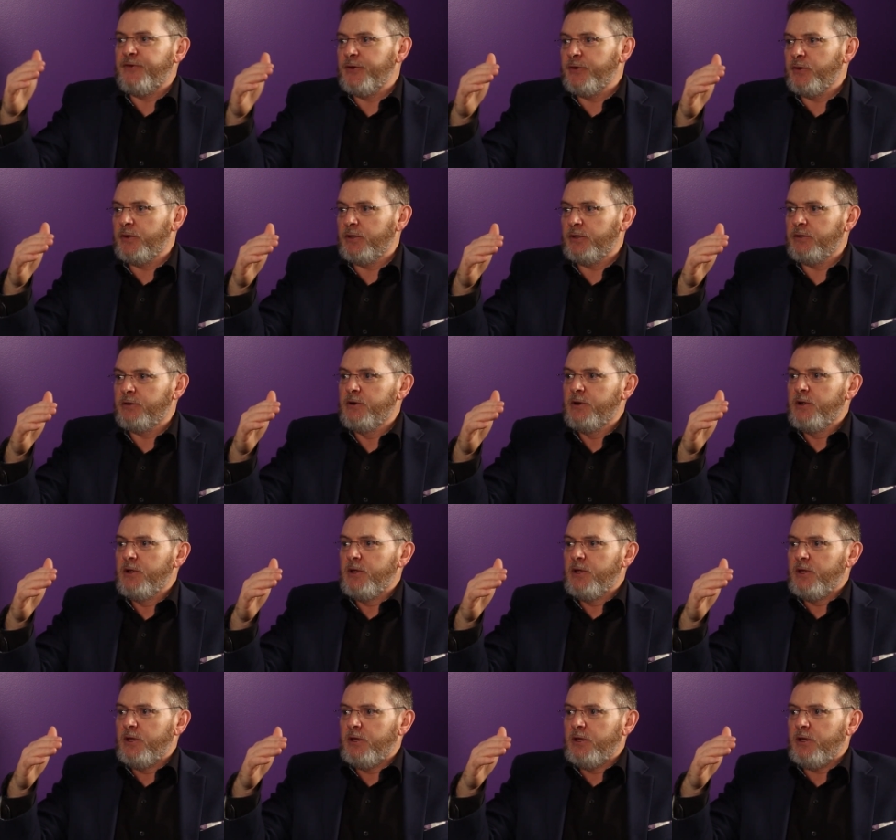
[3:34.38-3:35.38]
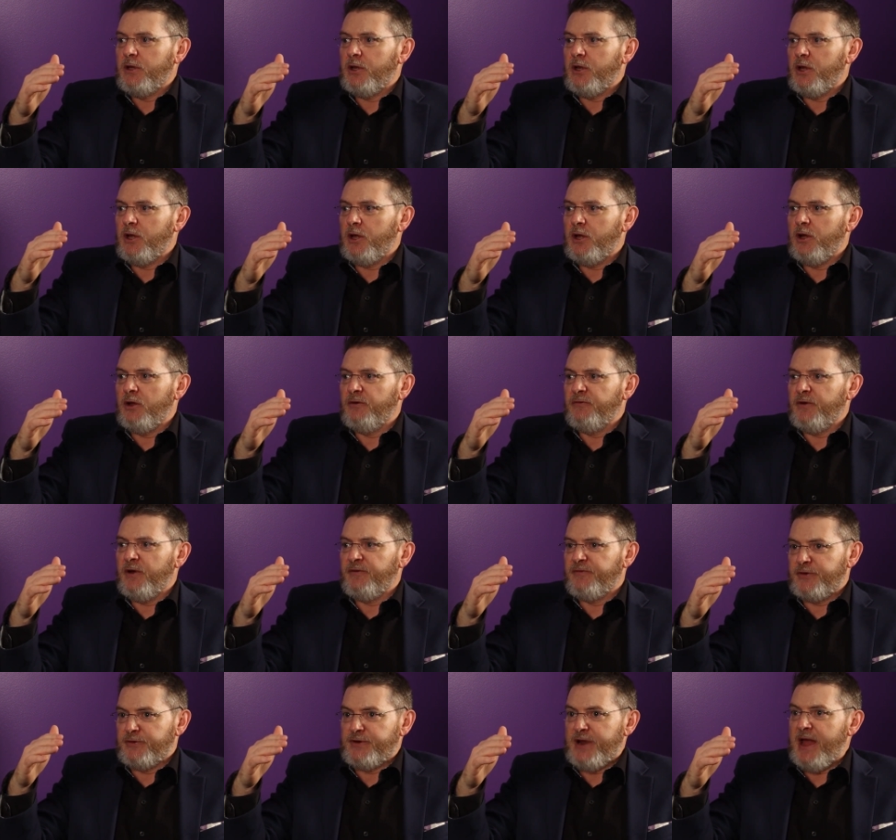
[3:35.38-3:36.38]
the edge of
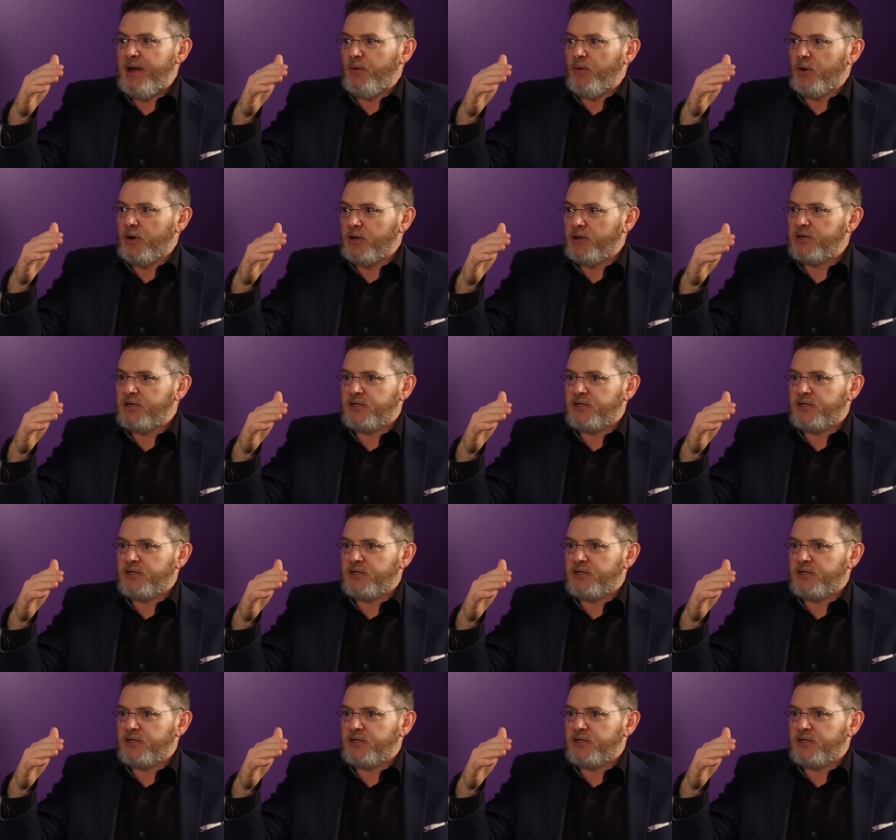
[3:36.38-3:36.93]
your network,